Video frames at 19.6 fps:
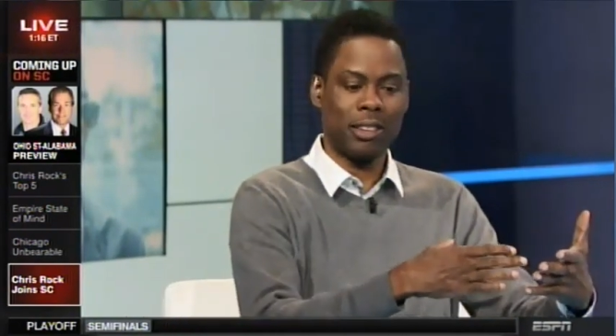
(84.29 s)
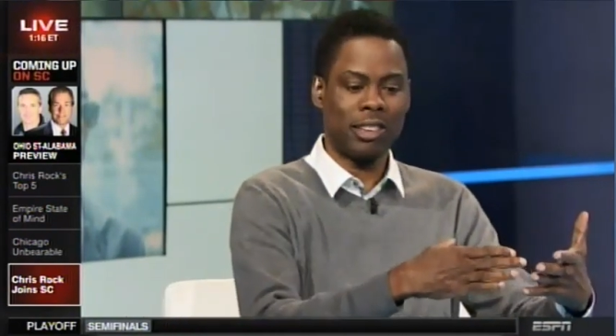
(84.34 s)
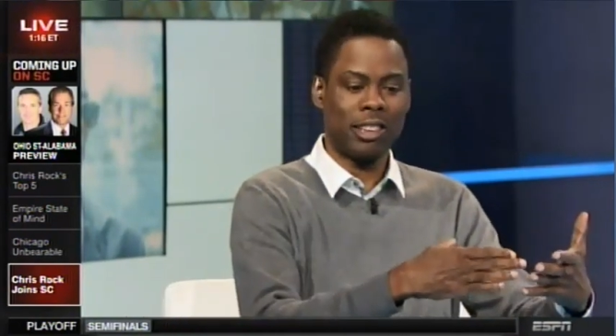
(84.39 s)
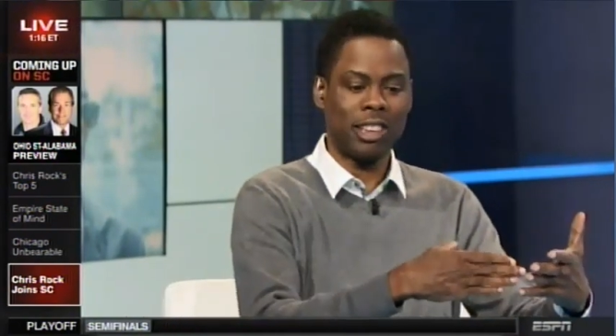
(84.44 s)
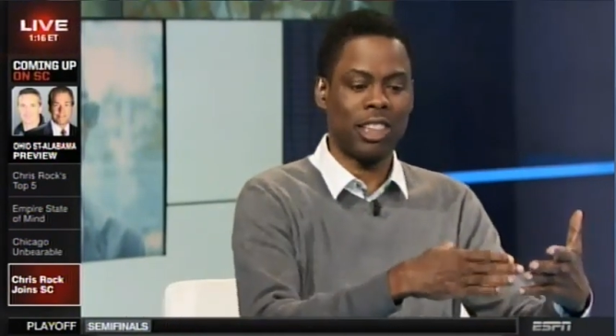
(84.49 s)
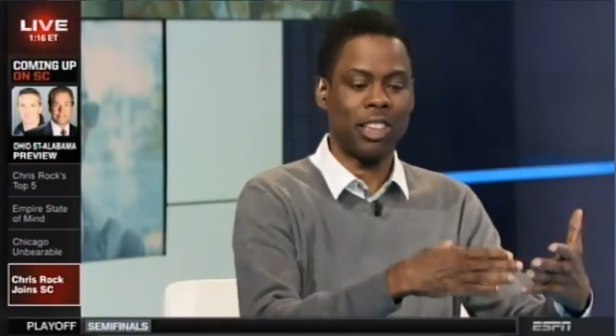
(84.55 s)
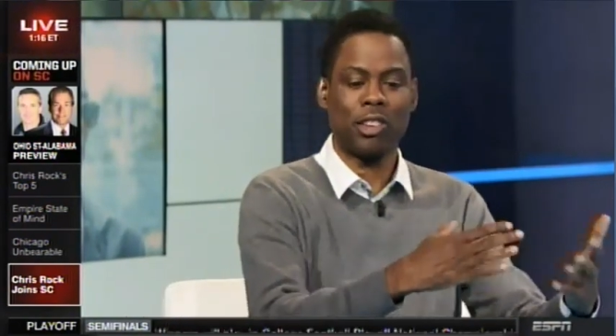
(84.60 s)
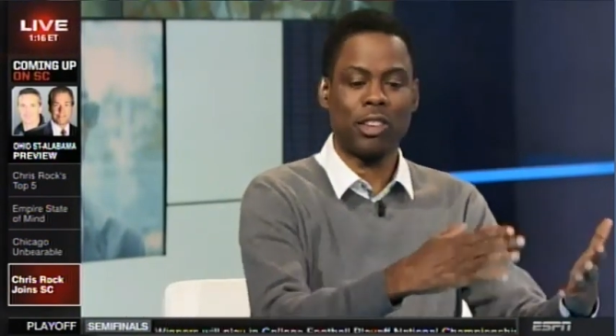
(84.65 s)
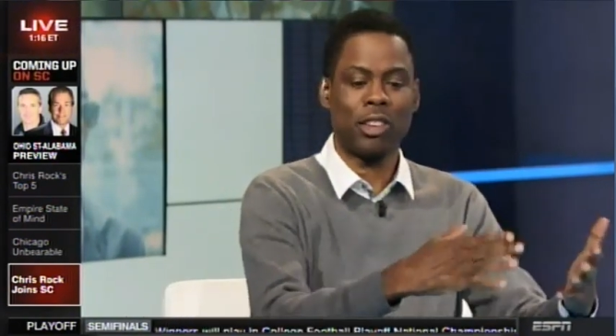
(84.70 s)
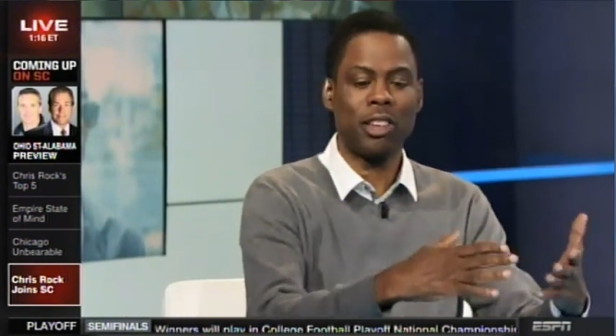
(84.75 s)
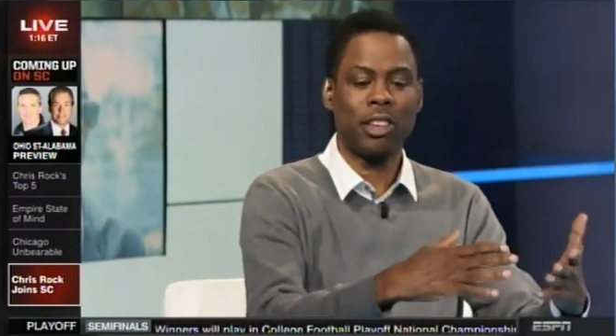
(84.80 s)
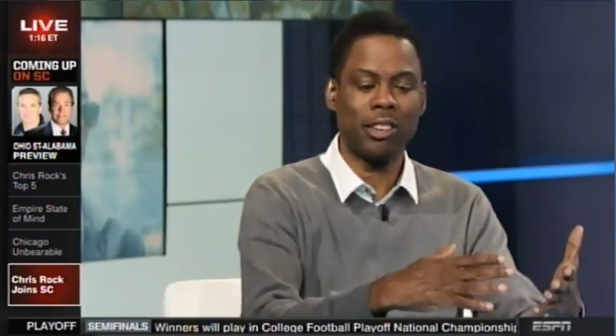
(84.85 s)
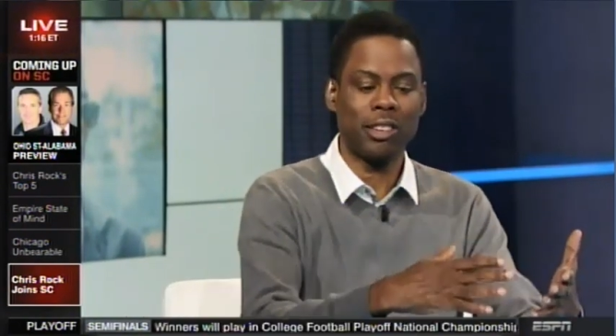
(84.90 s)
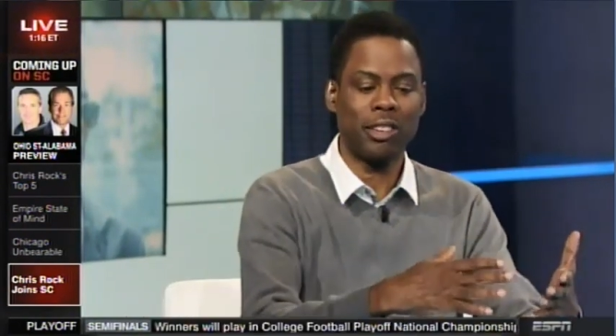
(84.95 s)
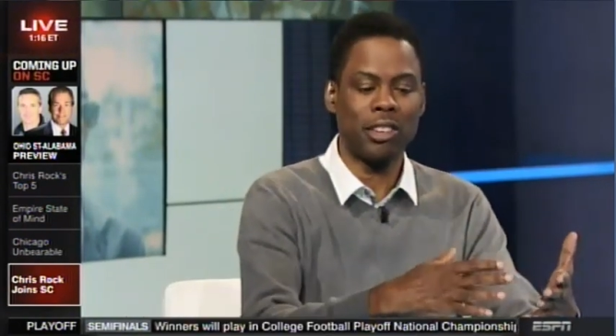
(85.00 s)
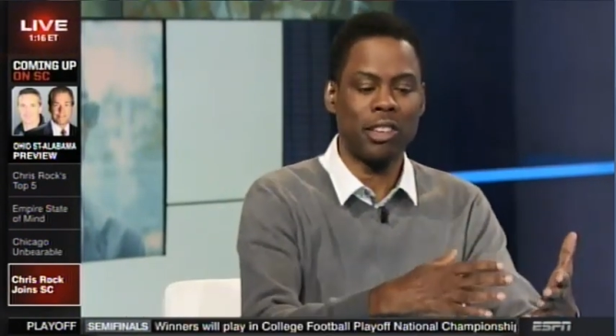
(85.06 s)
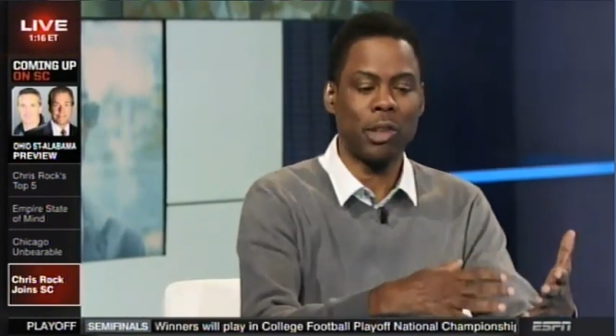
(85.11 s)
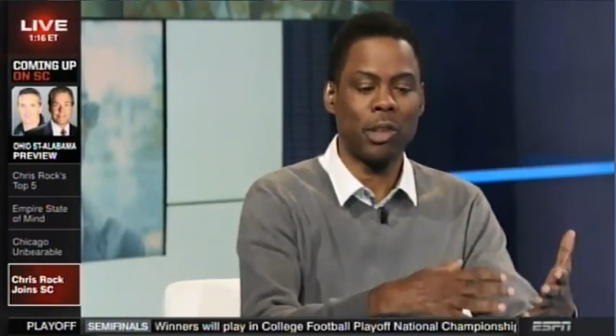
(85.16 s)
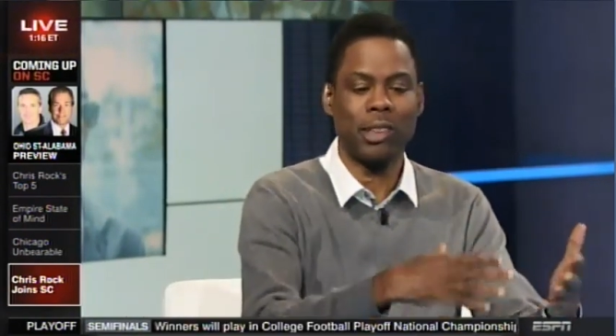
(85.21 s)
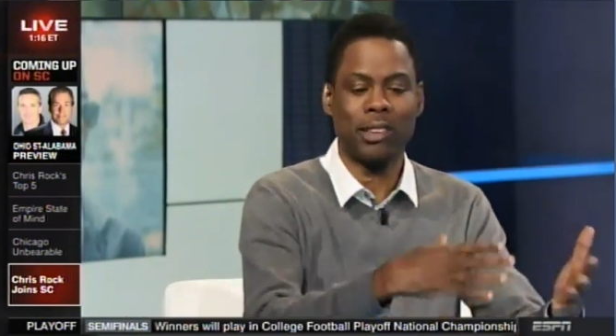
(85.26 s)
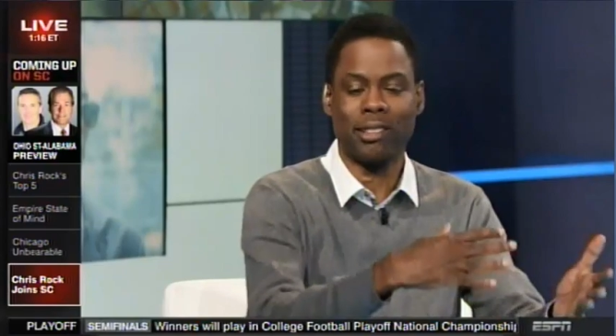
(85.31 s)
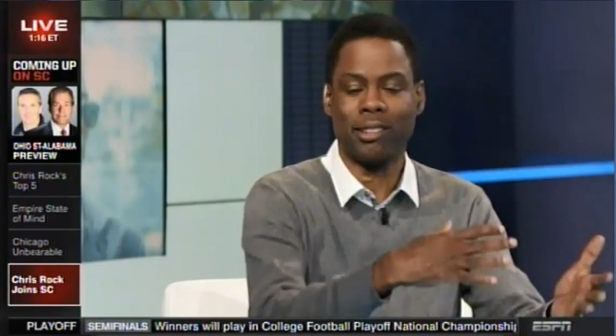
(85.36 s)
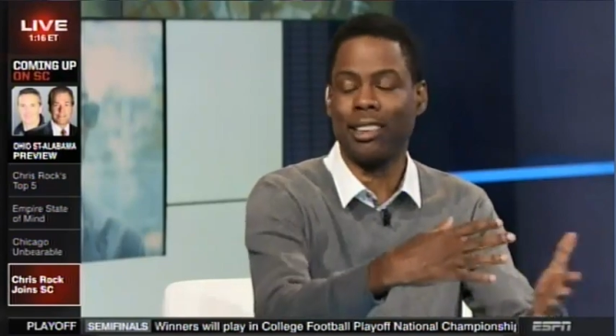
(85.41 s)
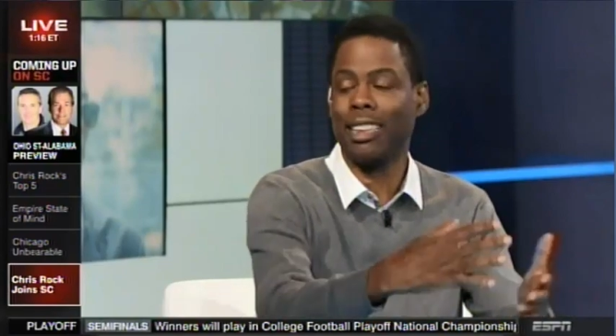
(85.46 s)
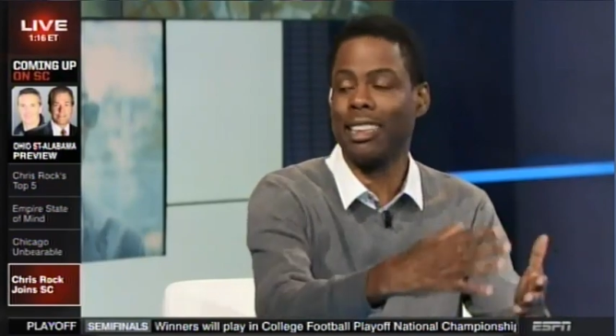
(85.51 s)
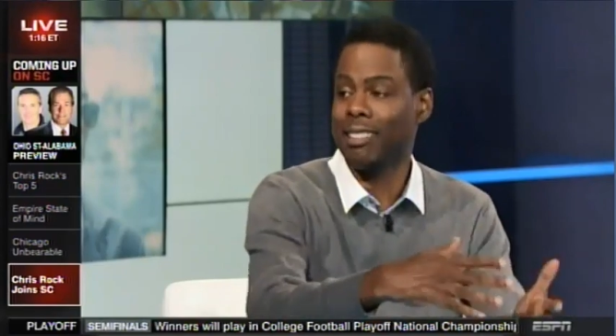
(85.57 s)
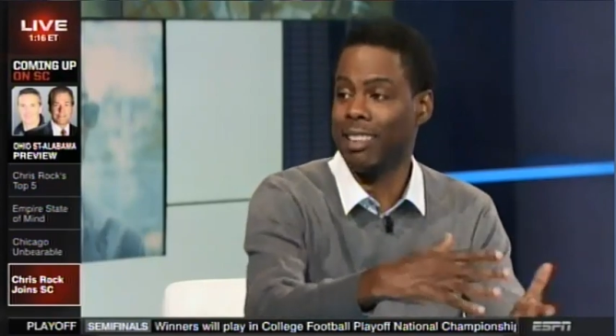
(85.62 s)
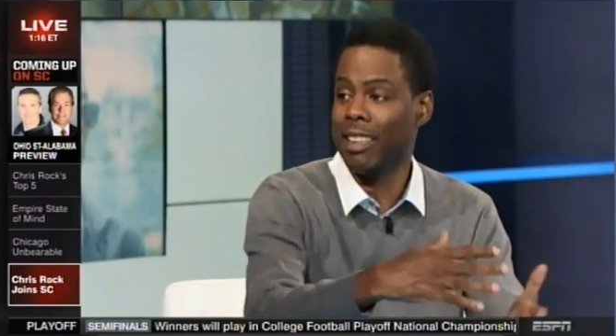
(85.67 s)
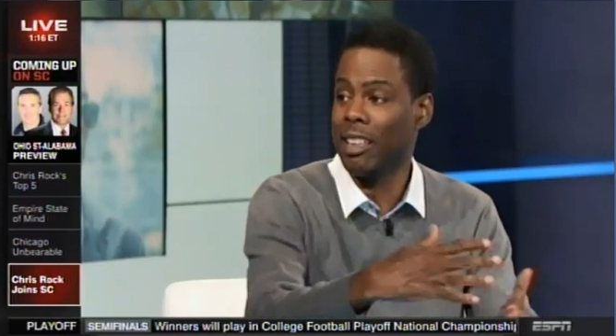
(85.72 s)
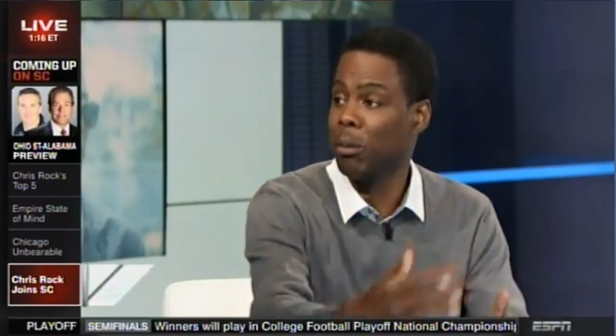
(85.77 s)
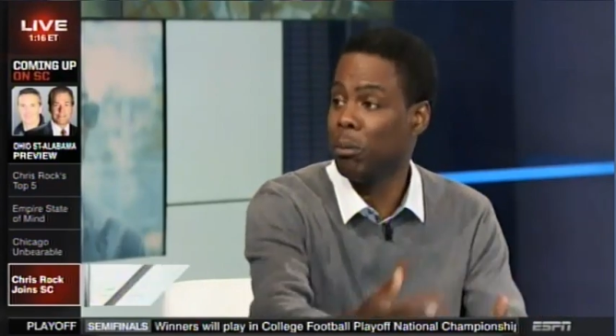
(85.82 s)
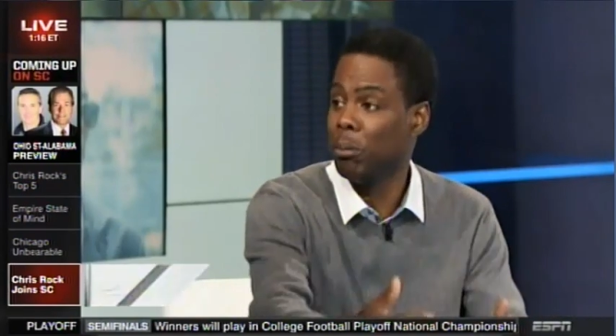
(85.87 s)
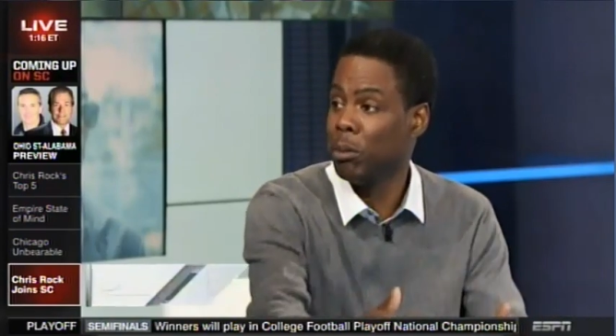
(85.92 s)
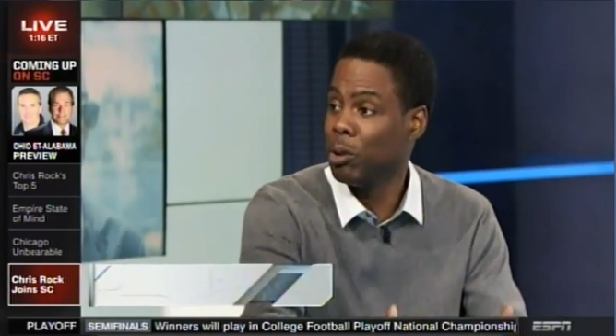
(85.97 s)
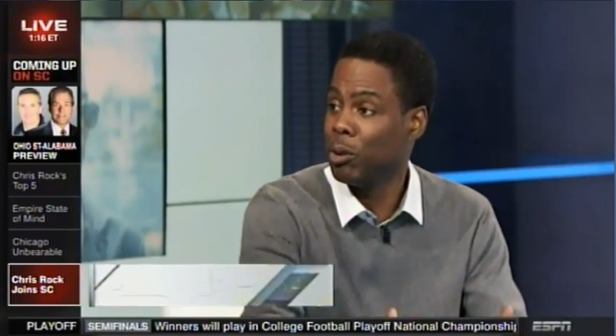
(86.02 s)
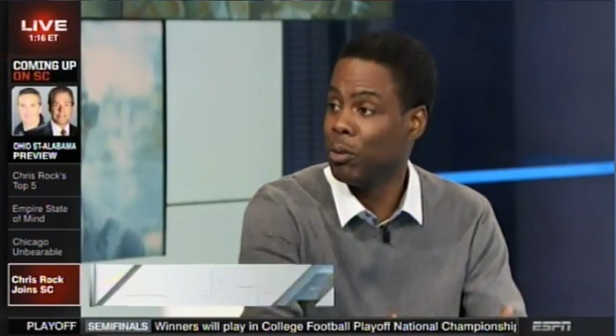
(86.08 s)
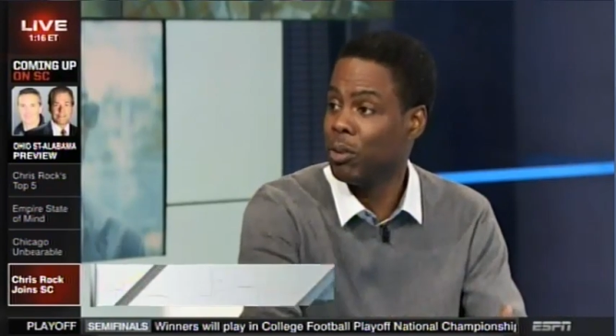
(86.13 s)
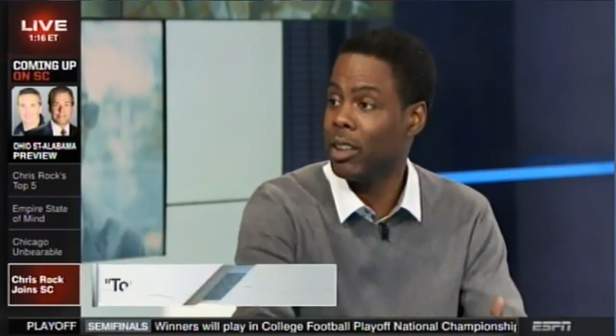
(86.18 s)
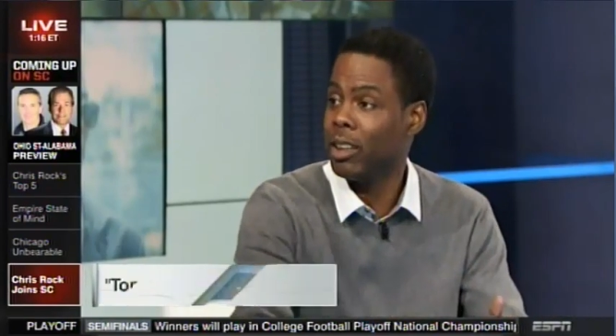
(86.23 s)
serious things in the
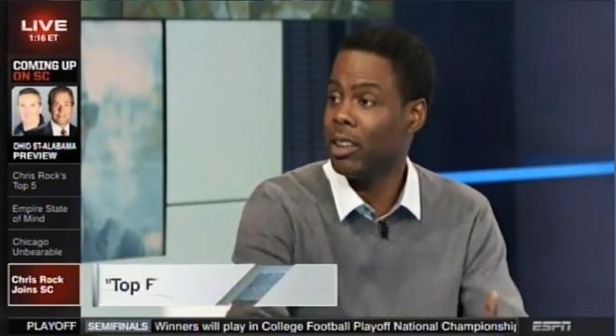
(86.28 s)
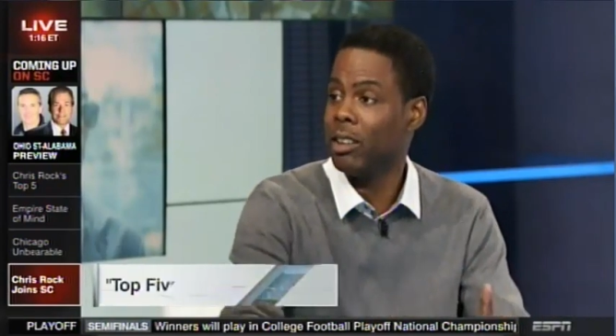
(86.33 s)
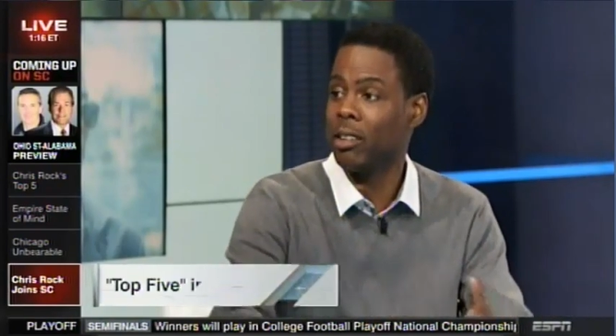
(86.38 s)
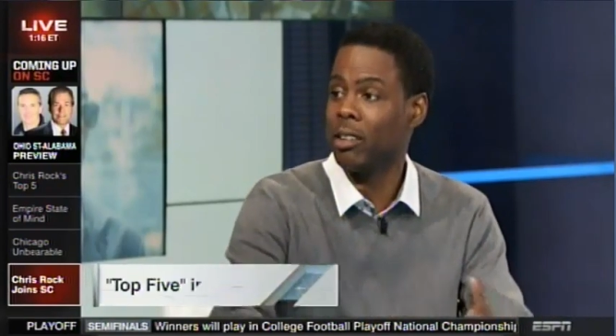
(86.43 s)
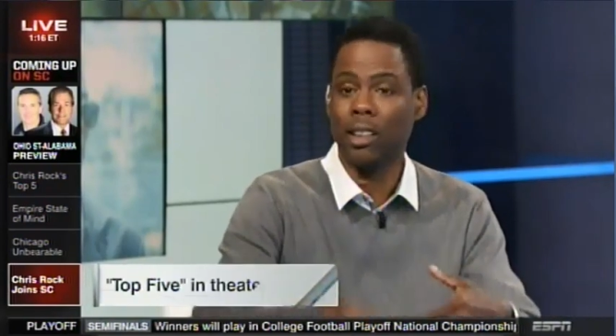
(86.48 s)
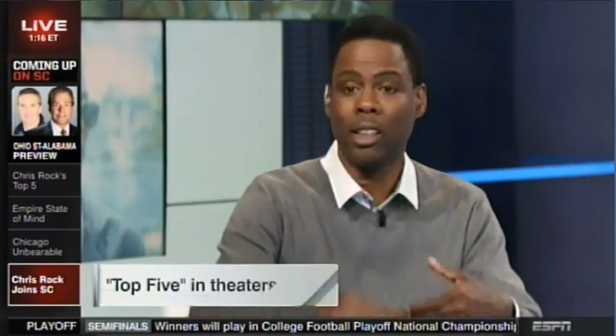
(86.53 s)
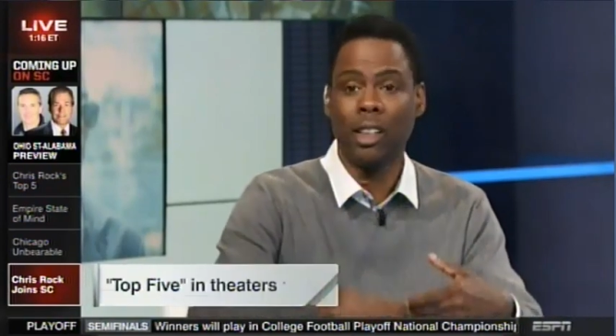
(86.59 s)
movie.